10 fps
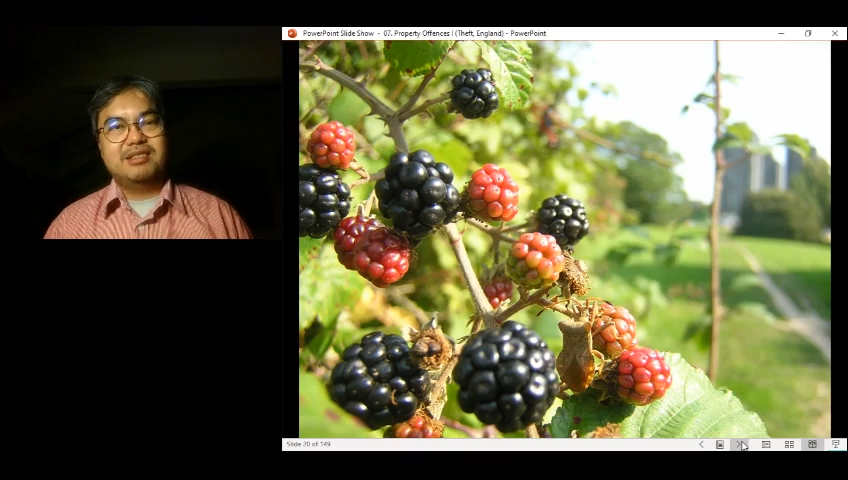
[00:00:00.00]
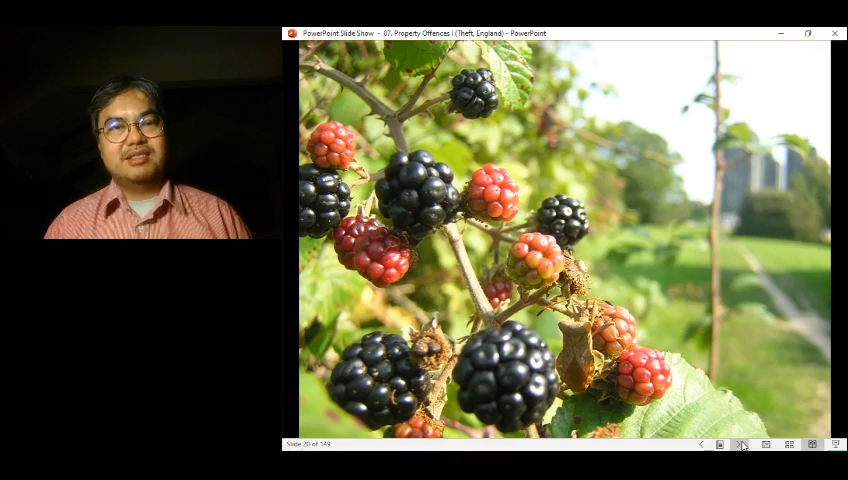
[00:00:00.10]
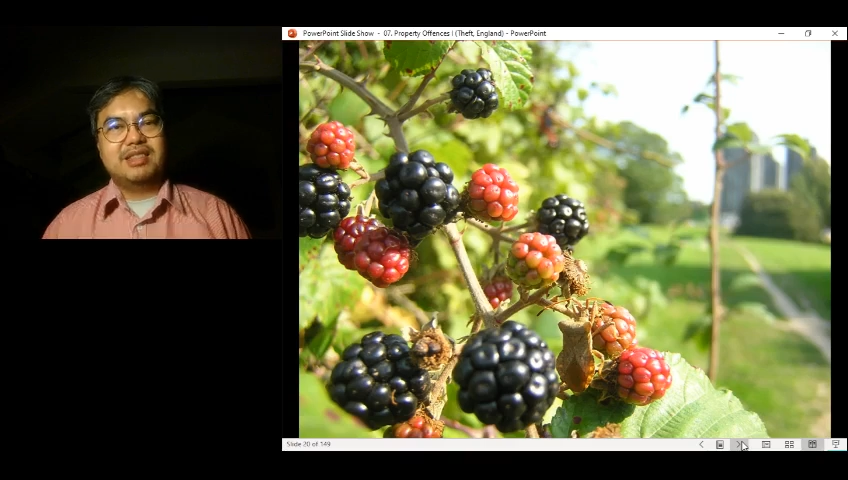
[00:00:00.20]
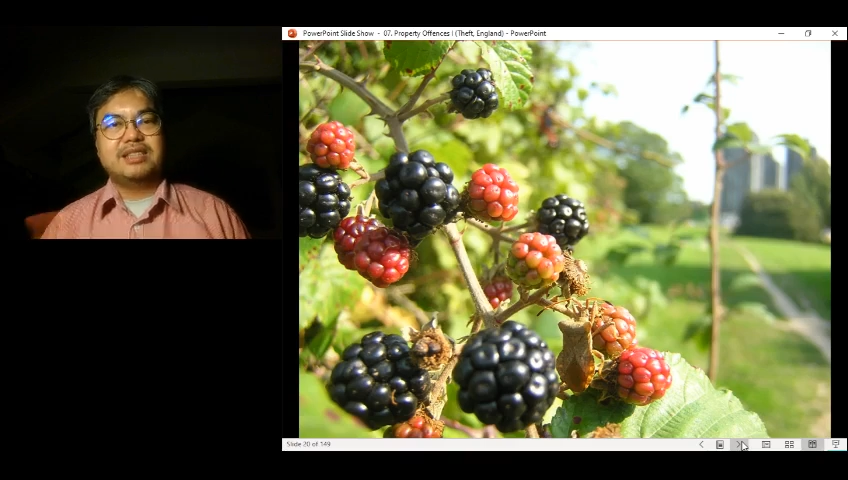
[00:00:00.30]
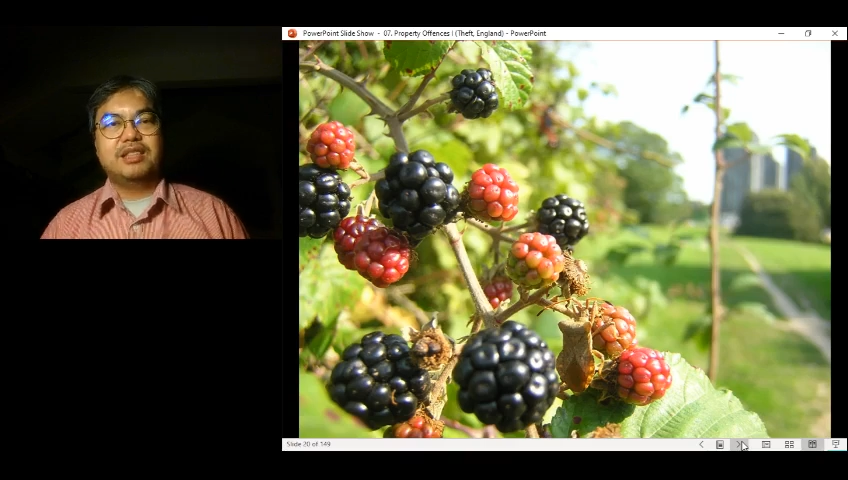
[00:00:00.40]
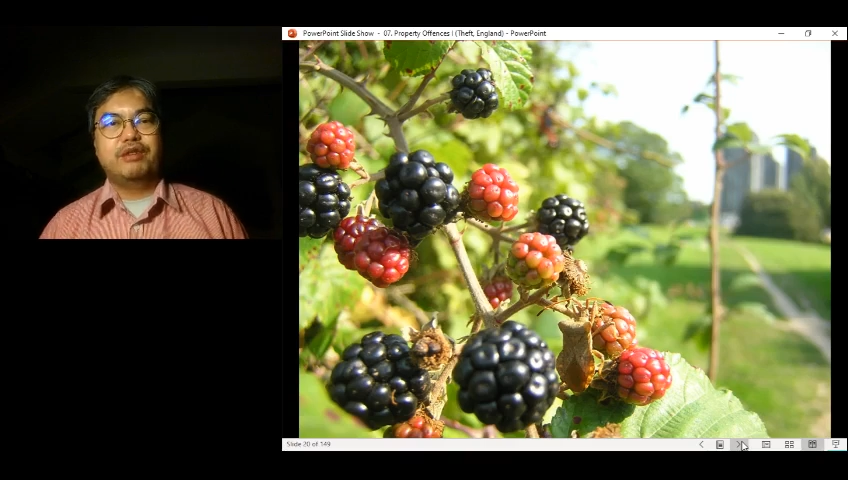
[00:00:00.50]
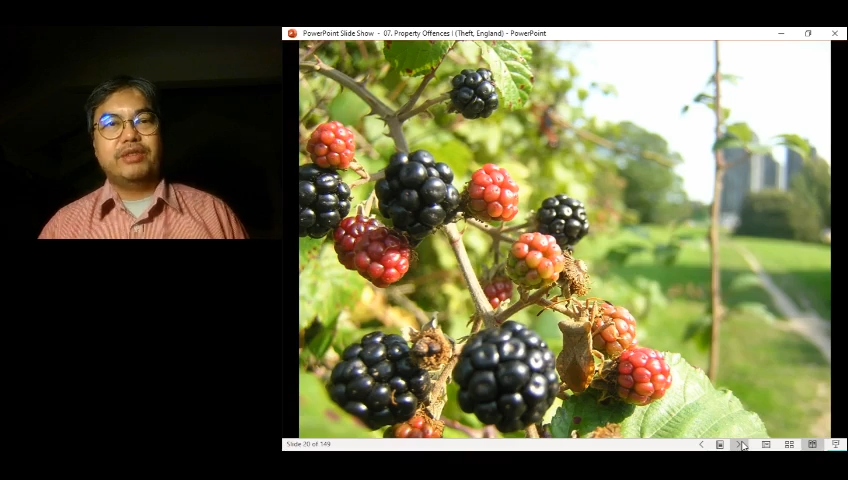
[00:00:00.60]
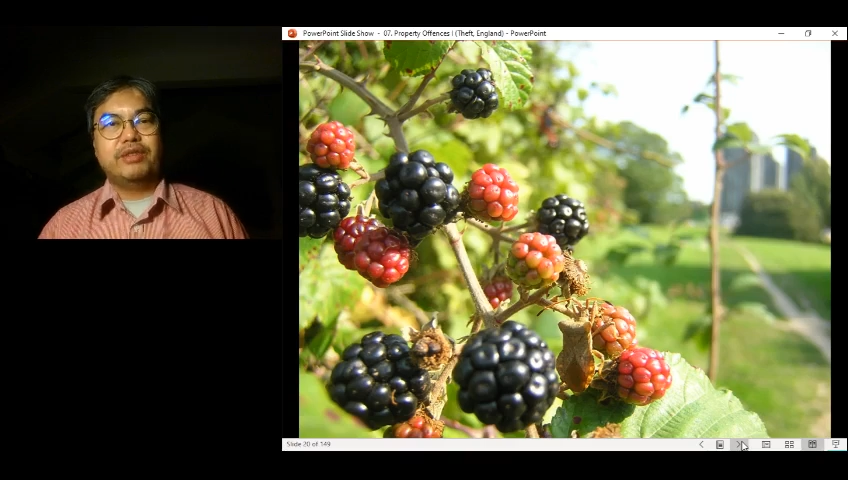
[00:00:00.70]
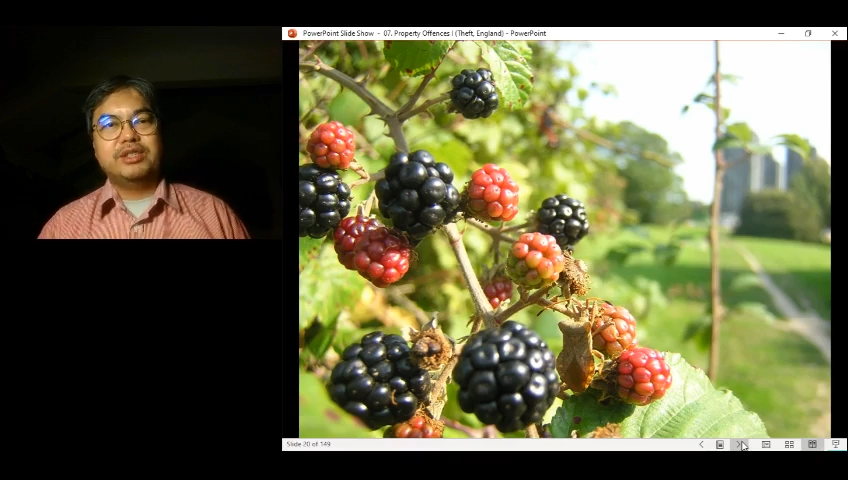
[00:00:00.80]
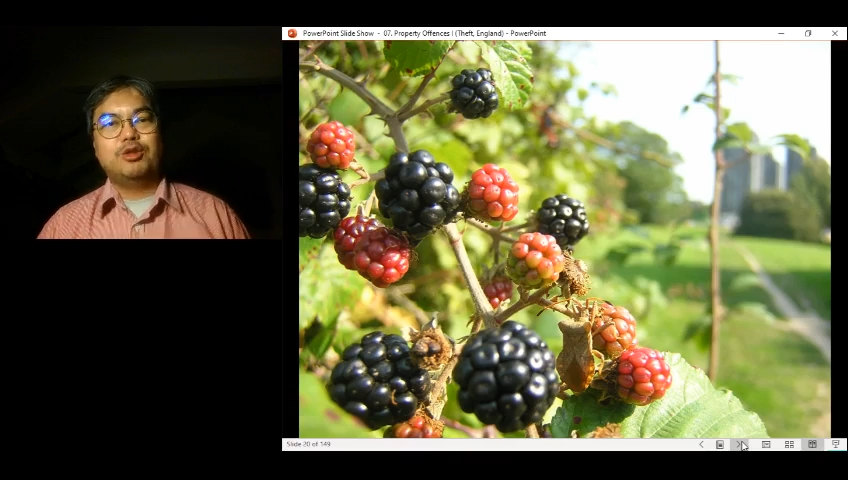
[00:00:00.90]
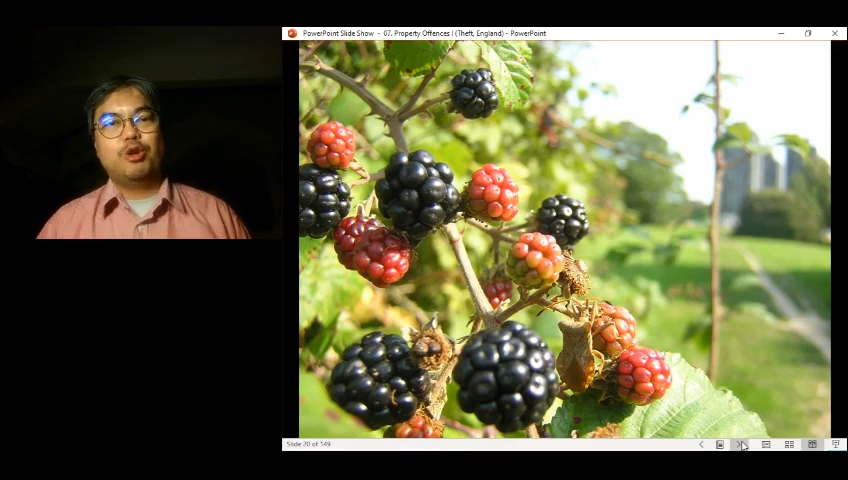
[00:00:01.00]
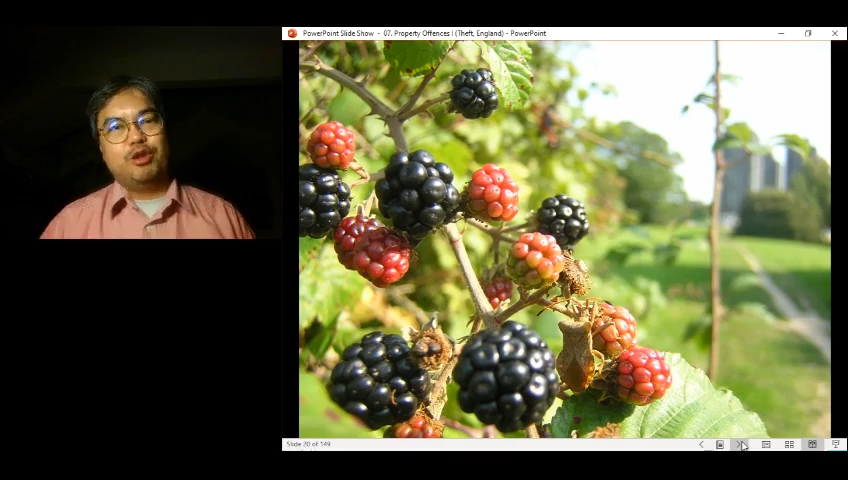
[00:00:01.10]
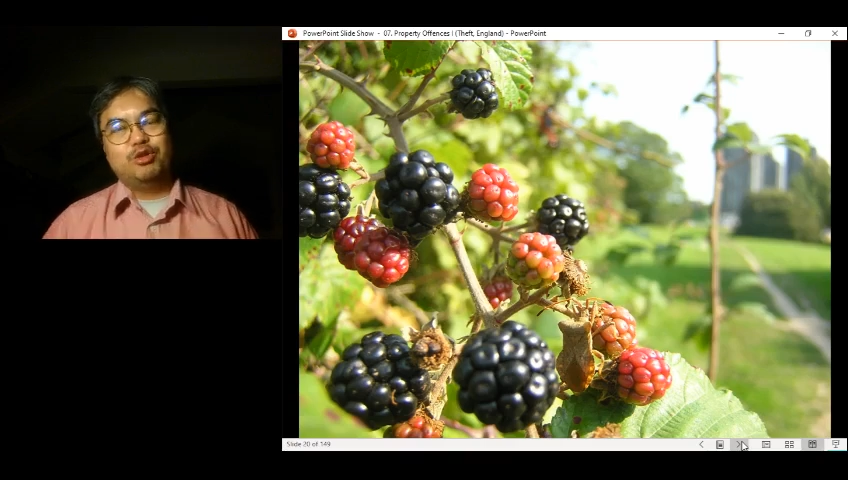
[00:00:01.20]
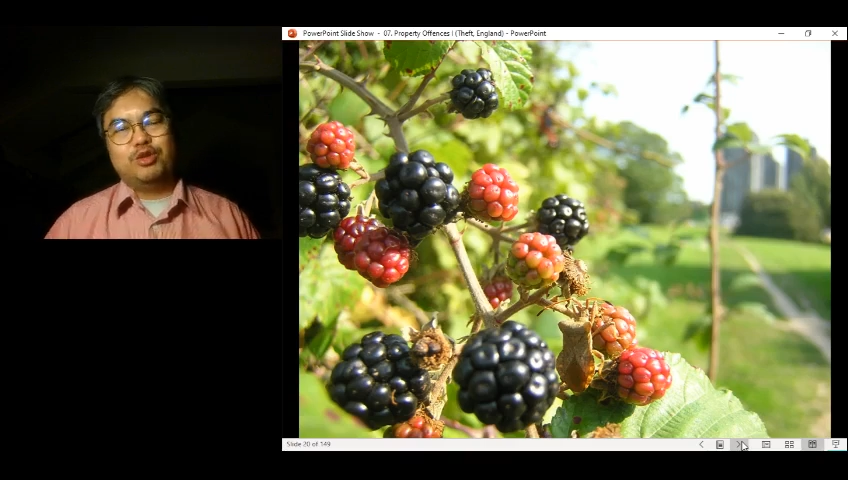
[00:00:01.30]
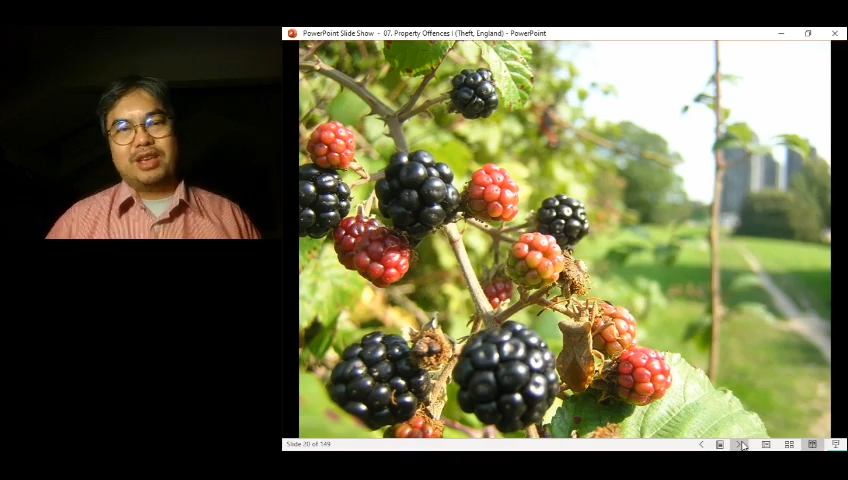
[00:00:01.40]
that's a different story
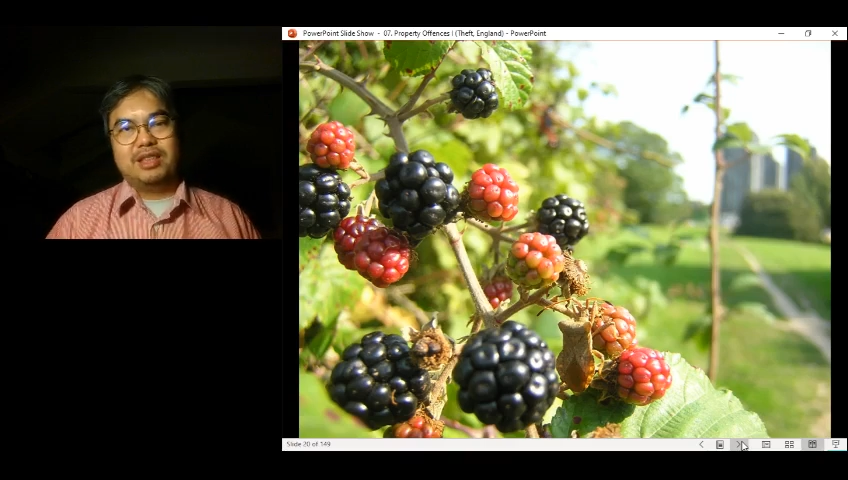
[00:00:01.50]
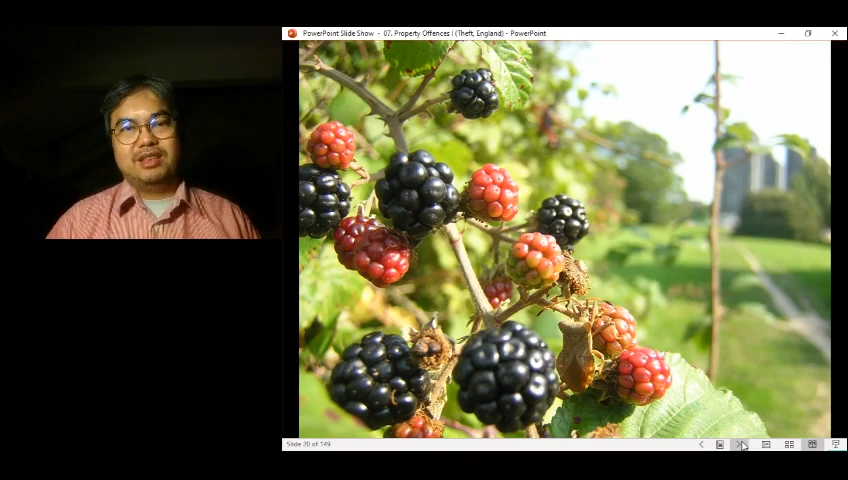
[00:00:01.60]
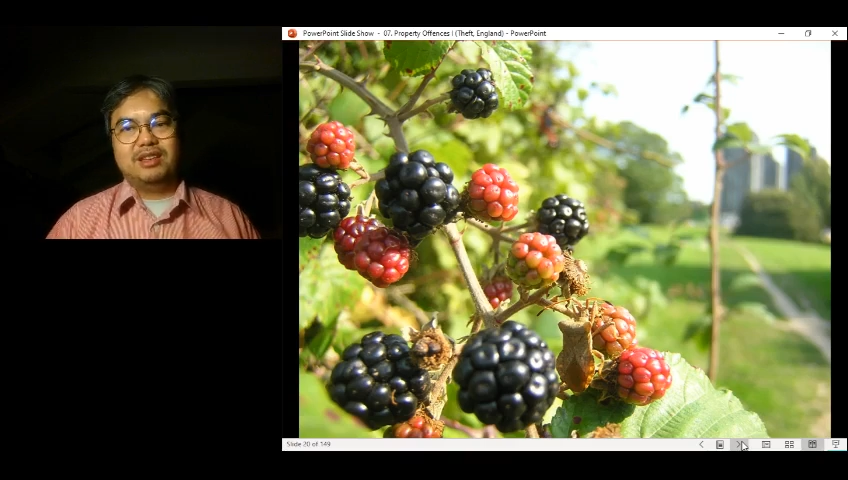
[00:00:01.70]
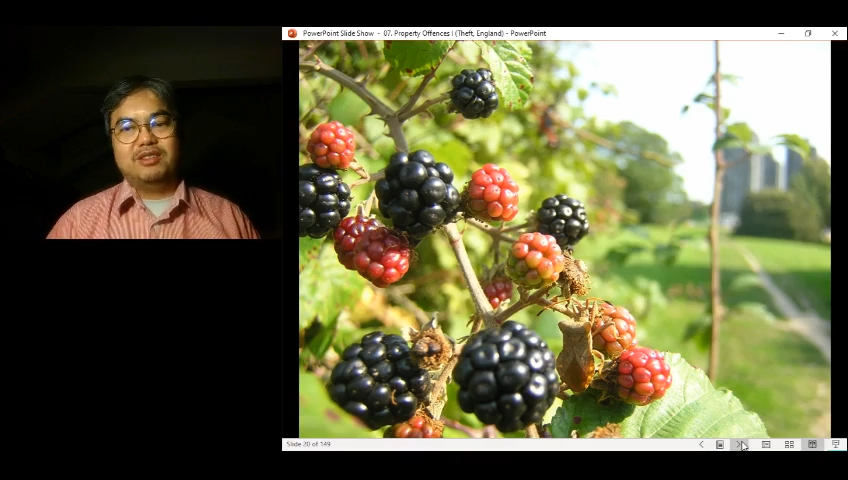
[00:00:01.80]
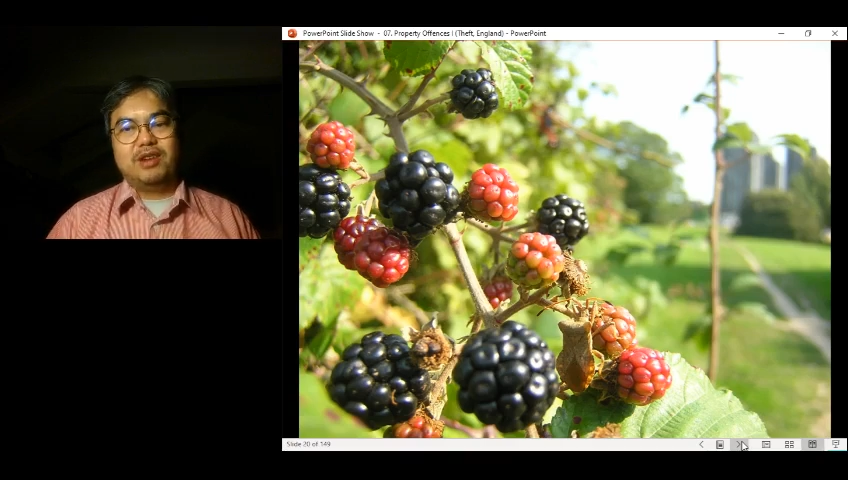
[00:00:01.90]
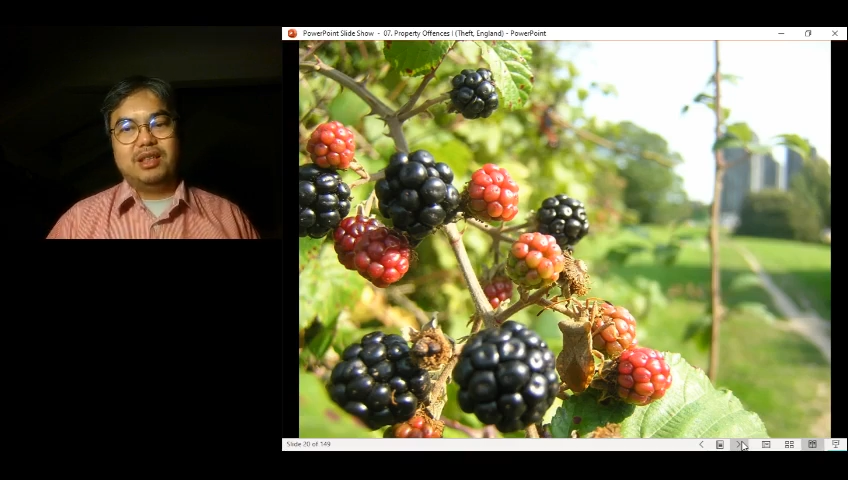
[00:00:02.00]
altogether, right?